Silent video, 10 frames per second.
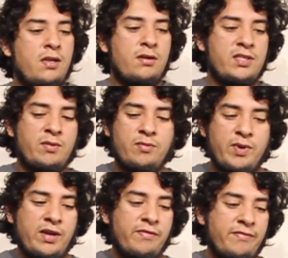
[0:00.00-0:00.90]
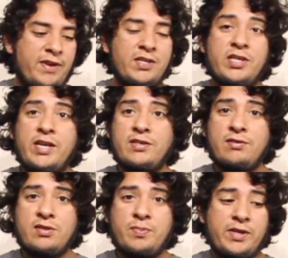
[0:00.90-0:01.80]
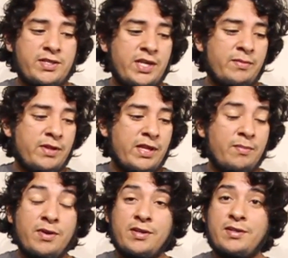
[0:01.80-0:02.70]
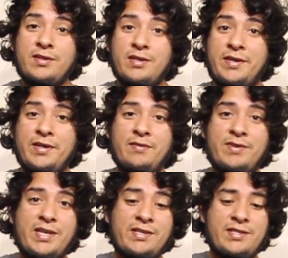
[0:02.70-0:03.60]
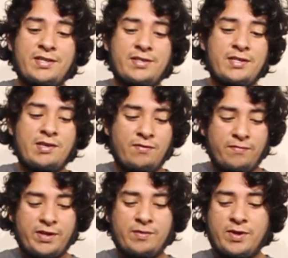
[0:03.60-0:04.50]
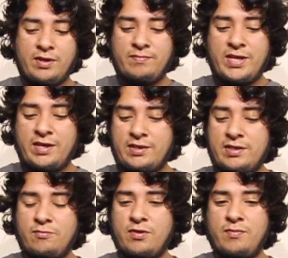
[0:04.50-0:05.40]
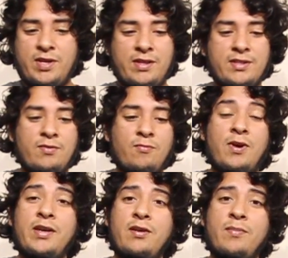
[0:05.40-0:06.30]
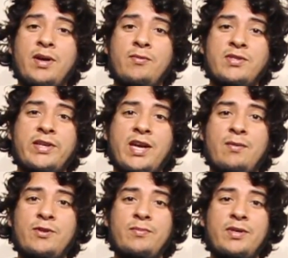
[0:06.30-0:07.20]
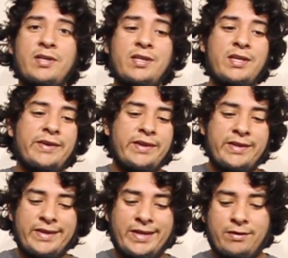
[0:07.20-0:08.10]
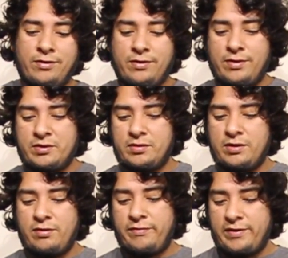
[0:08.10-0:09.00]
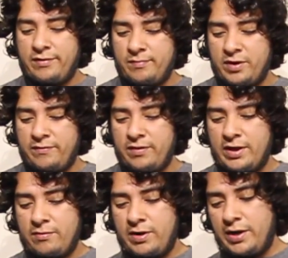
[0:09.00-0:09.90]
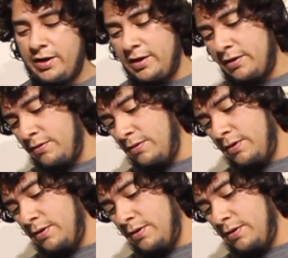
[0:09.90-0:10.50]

I was able to buy a fisheye, so I was pretty excited about that. But income tax season, hopefully I get my income tax, and one of the main things I wanted to buy was a camera, but I don't know. I don't know if I have enough money for that right now.